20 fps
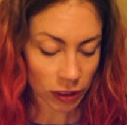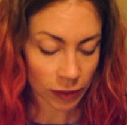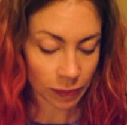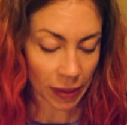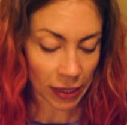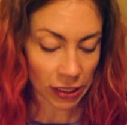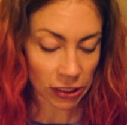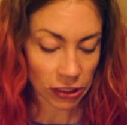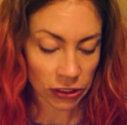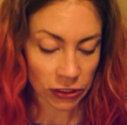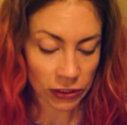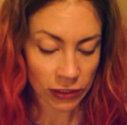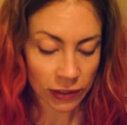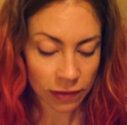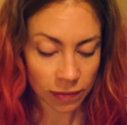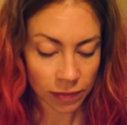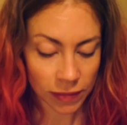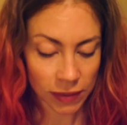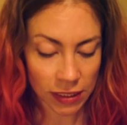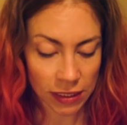
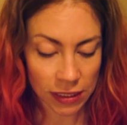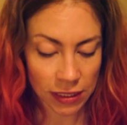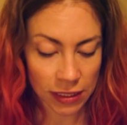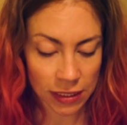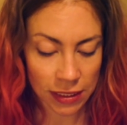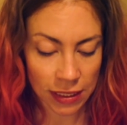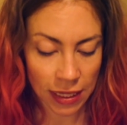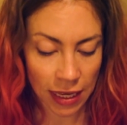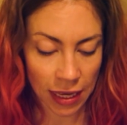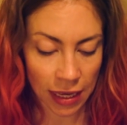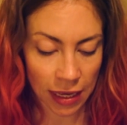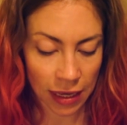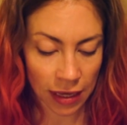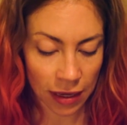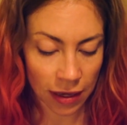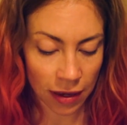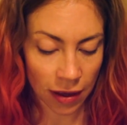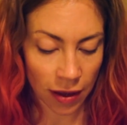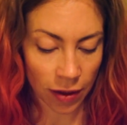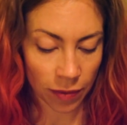special. This is
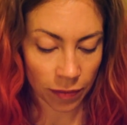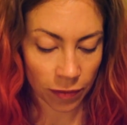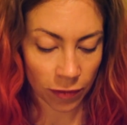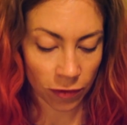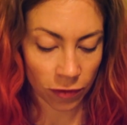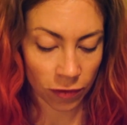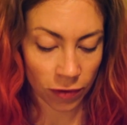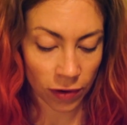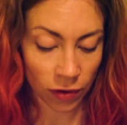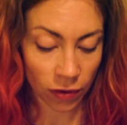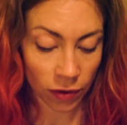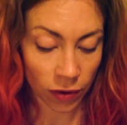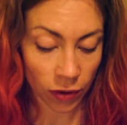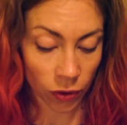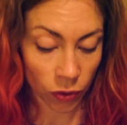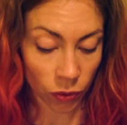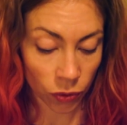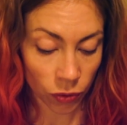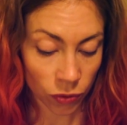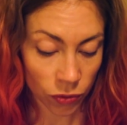a Vera
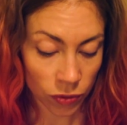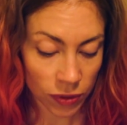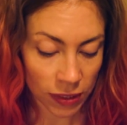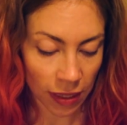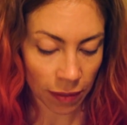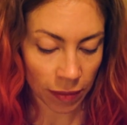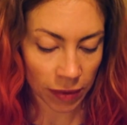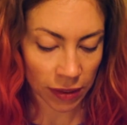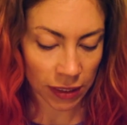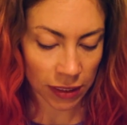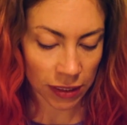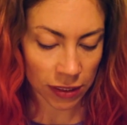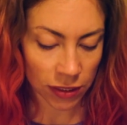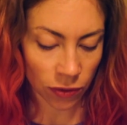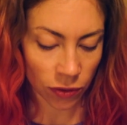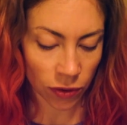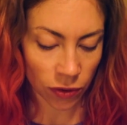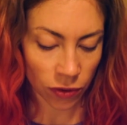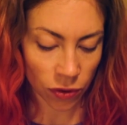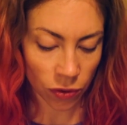Cruz amethyst,
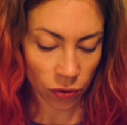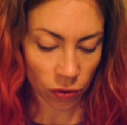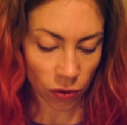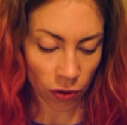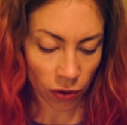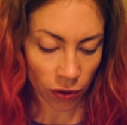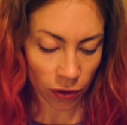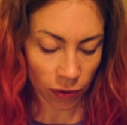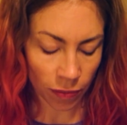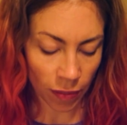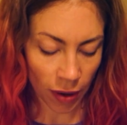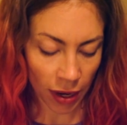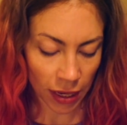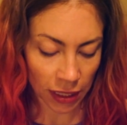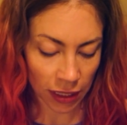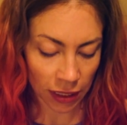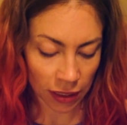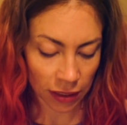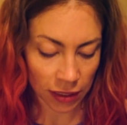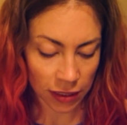so they're no longer
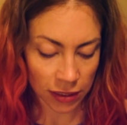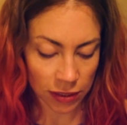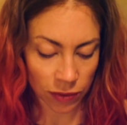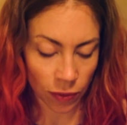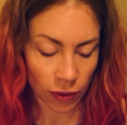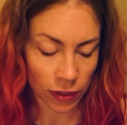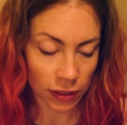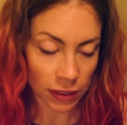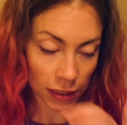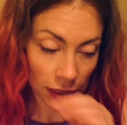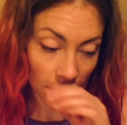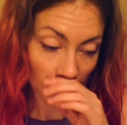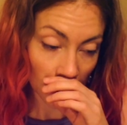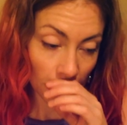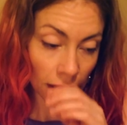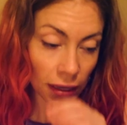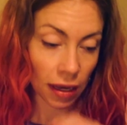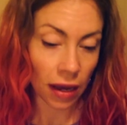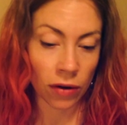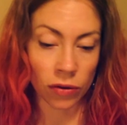mining these ones.
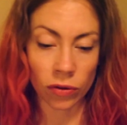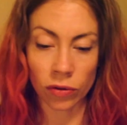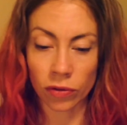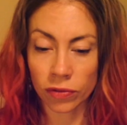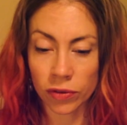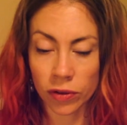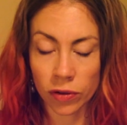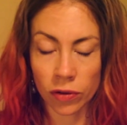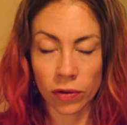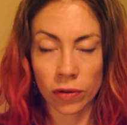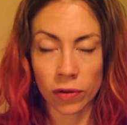I don't know if